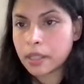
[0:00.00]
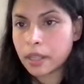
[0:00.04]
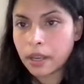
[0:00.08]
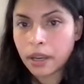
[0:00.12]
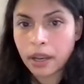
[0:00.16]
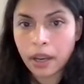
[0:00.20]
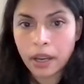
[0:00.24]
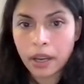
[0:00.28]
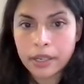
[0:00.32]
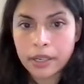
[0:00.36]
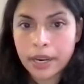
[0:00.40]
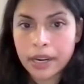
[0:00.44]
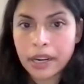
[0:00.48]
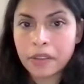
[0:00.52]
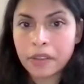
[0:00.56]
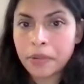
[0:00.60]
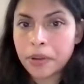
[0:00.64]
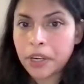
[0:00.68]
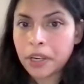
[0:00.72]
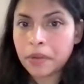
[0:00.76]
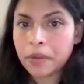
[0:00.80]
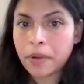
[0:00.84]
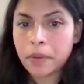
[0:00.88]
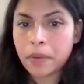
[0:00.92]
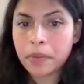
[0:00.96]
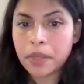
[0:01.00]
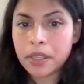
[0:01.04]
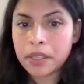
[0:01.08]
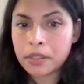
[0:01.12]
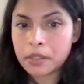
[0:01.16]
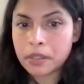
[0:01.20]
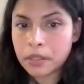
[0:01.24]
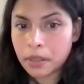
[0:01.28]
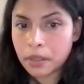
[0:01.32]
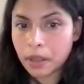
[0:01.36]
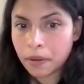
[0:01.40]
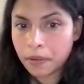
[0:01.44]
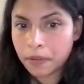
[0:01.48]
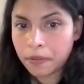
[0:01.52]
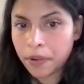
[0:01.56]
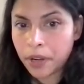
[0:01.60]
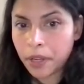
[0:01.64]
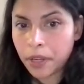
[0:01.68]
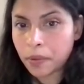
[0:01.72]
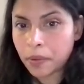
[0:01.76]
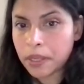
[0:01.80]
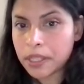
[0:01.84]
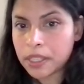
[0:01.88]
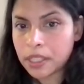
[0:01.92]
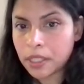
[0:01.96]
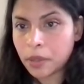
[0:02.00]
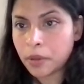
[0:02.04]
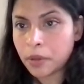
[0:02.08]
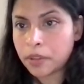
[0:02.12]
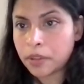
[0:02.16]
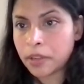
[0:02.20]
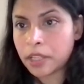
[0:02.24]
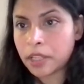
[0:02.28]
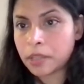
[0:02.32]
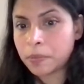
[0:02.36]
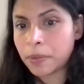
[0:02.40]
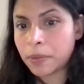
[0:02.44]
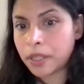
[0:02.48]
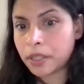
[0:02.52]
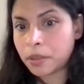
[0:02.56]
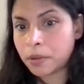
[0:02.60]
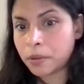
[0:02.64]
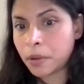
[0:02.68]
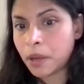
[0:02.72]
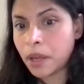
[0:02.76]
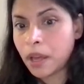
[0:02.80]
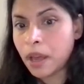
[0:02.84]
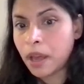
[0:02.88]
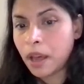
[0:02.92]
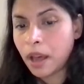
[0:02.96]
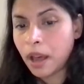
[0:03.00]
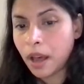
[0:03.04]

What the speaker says: the derivative of this frequency with respect to